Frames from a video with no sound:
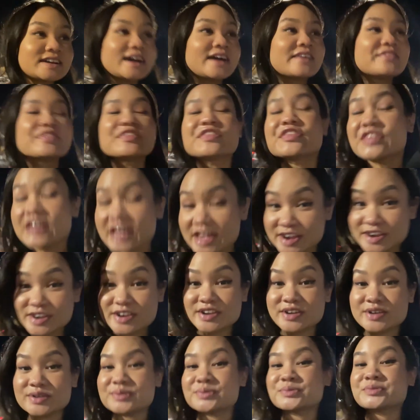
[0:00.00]
and
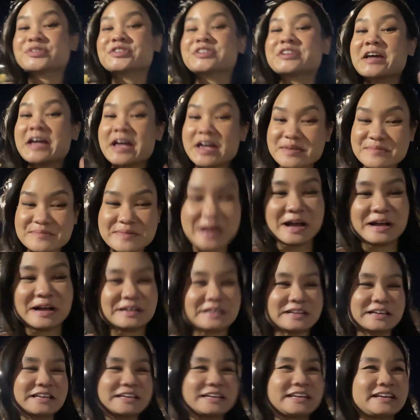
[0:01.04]
then we're gonna head back and